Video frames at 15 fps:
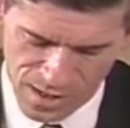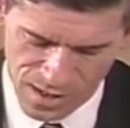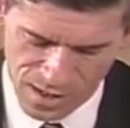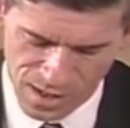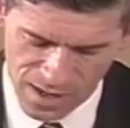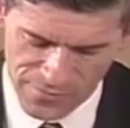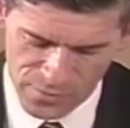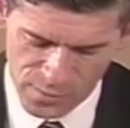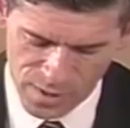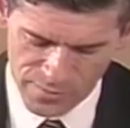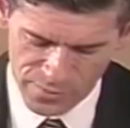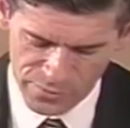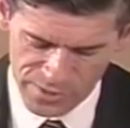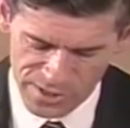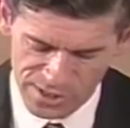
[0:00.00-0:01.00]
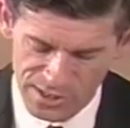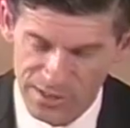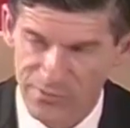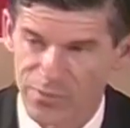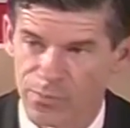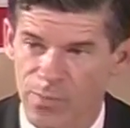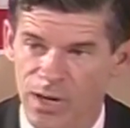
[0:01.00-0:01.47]
Have you ever
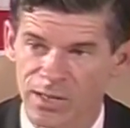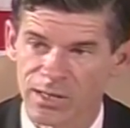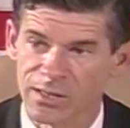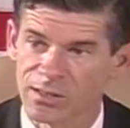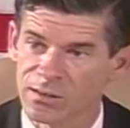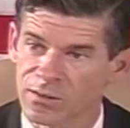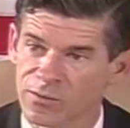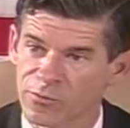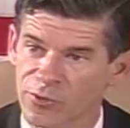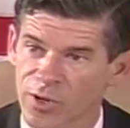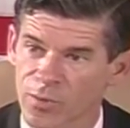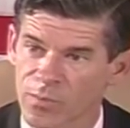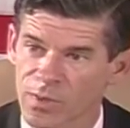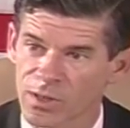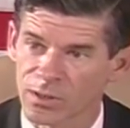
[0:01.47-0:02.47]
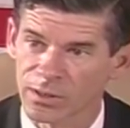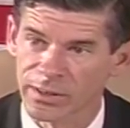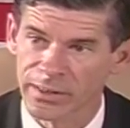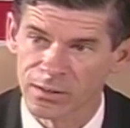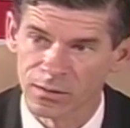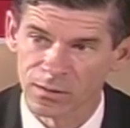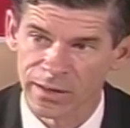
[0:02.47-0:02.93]
received money from
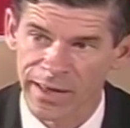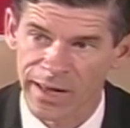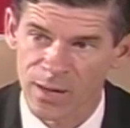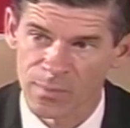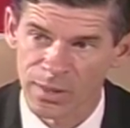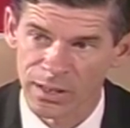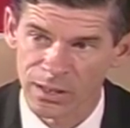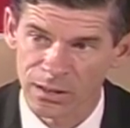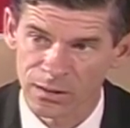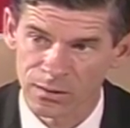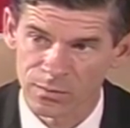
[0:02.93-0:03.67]
illegal gambling?